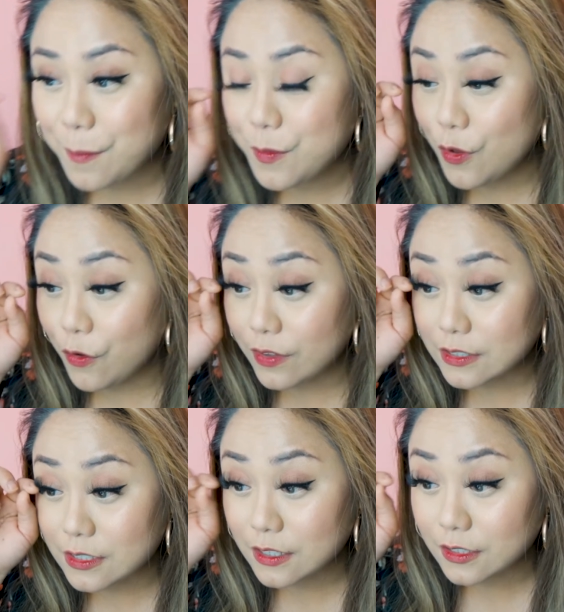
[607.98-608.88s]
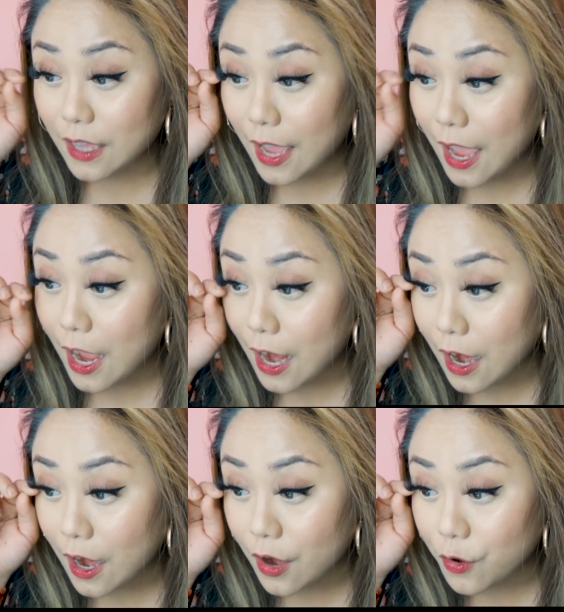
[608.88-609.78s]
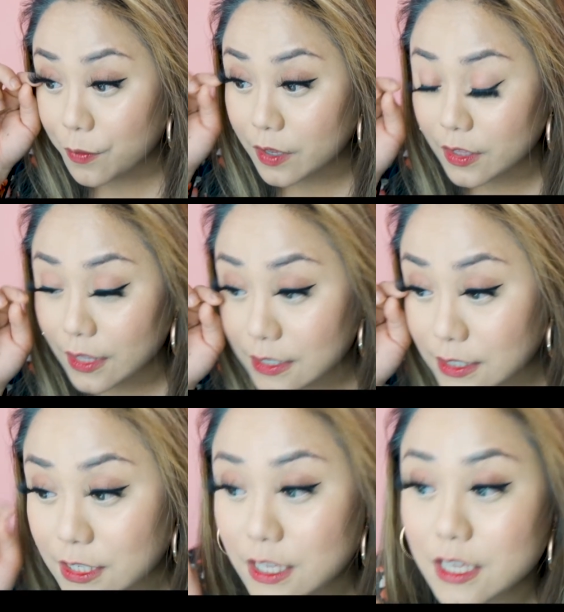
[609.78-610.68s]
move. It's still there. Oh my goodness.